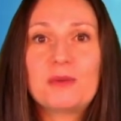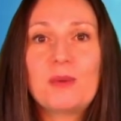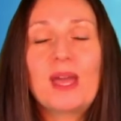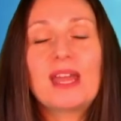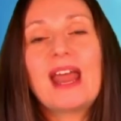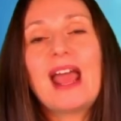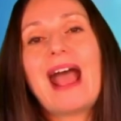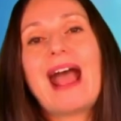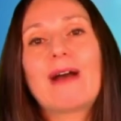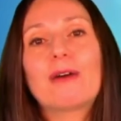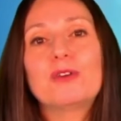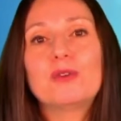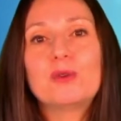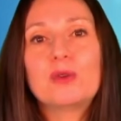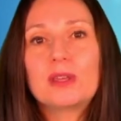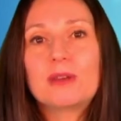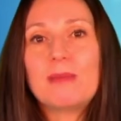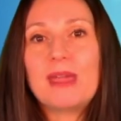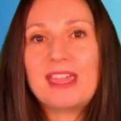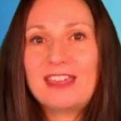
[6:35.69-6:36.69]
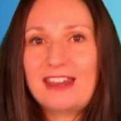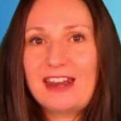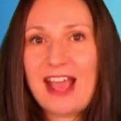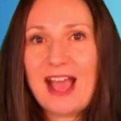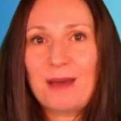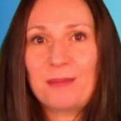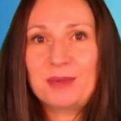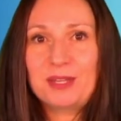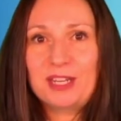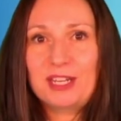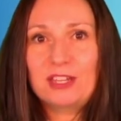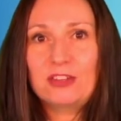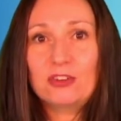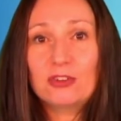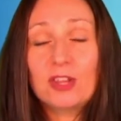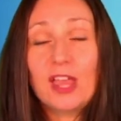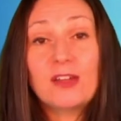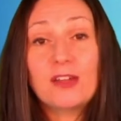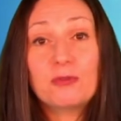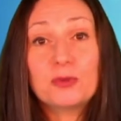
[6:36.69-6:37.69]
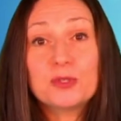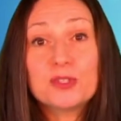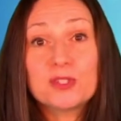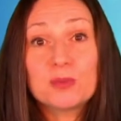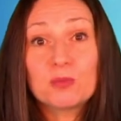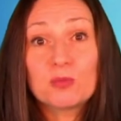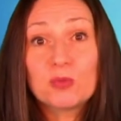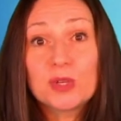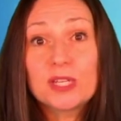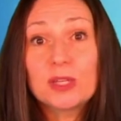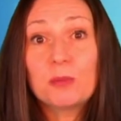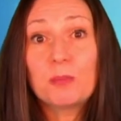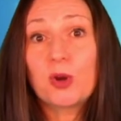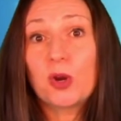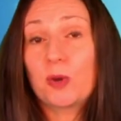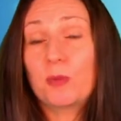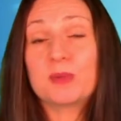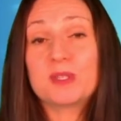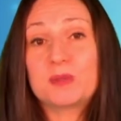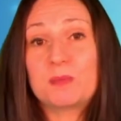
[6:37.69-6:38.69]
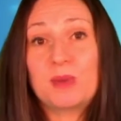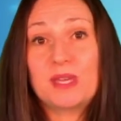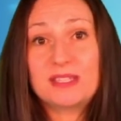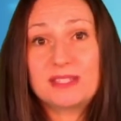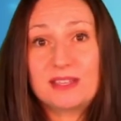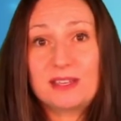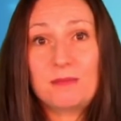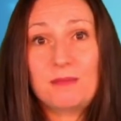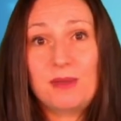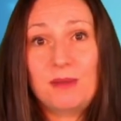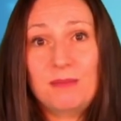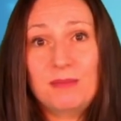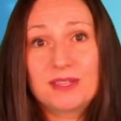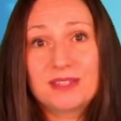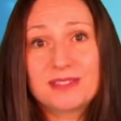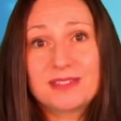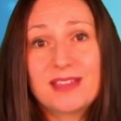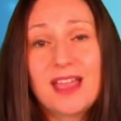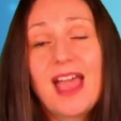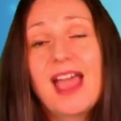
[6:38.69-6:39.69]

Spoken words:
and how you can make it happen in your life with some real purpose-based commitments.